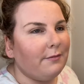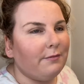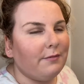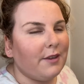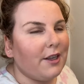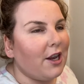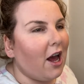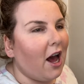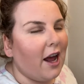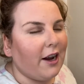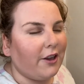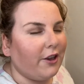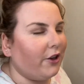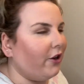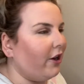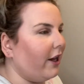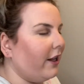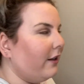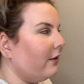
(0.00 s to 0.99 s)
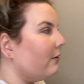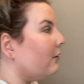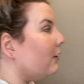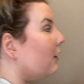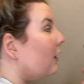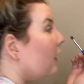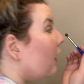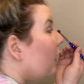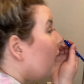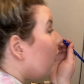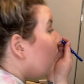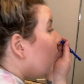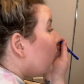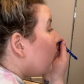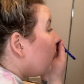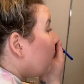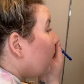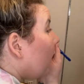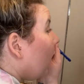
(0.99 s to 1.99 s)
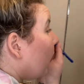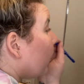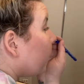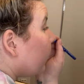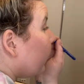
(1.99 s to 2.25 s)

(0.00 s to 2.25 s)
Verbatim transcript: not good. Not